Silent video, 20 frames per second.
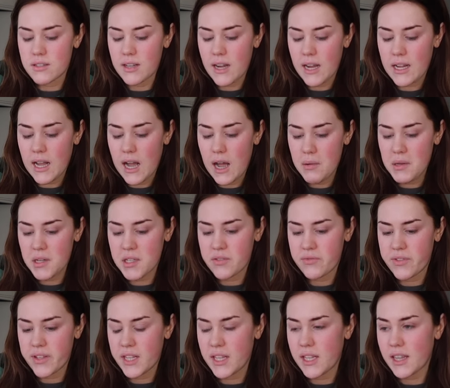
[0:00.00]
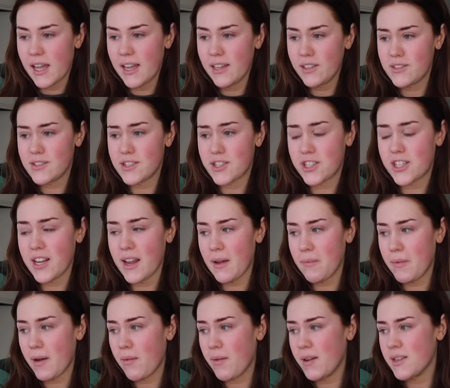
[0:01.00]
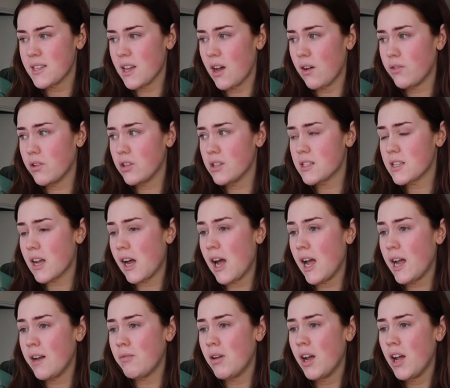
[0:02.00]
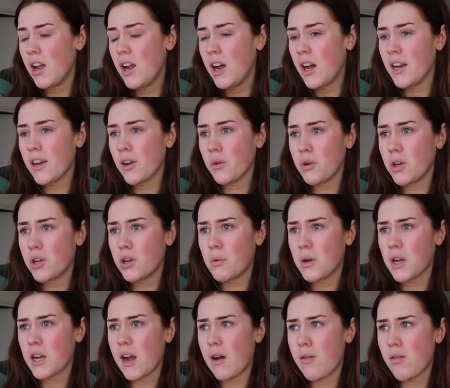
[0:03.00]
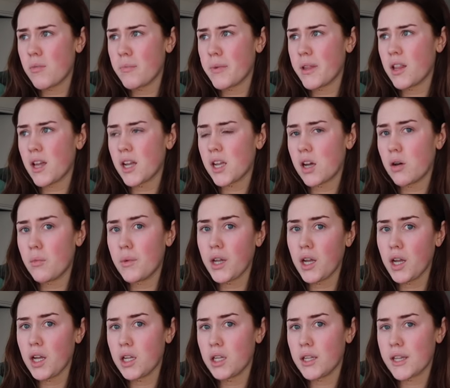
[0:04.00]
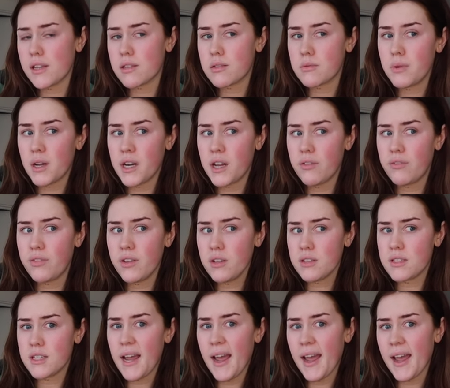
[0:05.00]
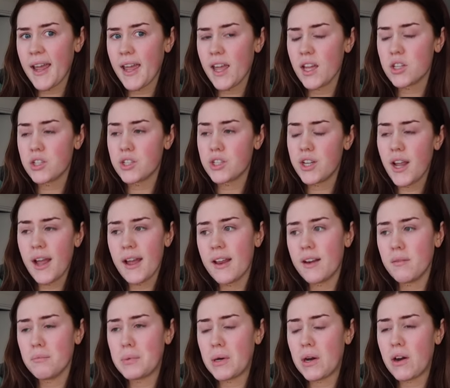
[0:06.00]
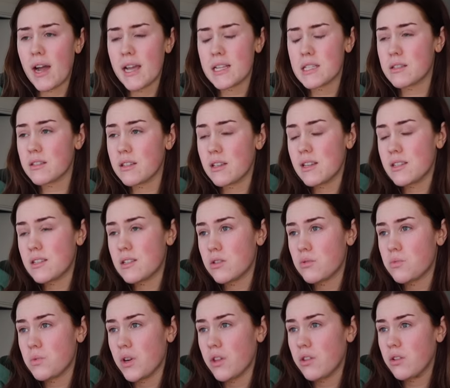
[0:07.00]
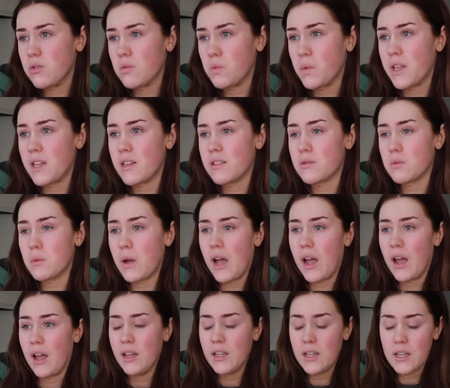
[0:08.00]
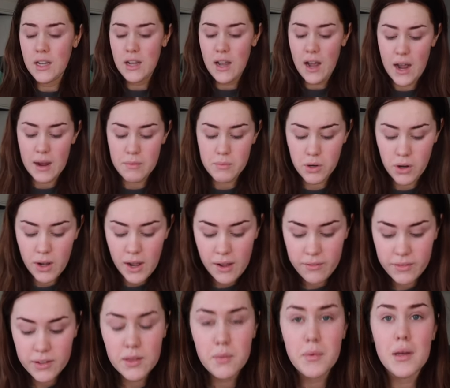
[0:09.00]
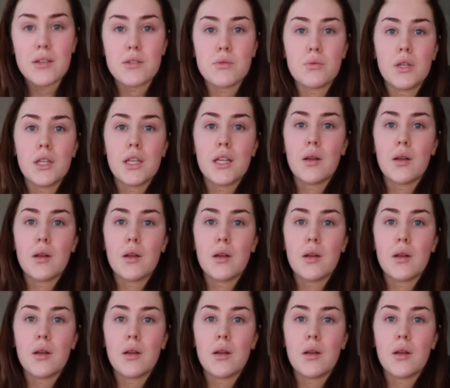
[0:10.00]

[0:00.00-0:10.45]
I can't be just feeling like shit about myself all the time. I don't want to come on camera and be like, oh my god, guess what I feel today? Shit. But it's just one of those weeks where I'm not having the best week.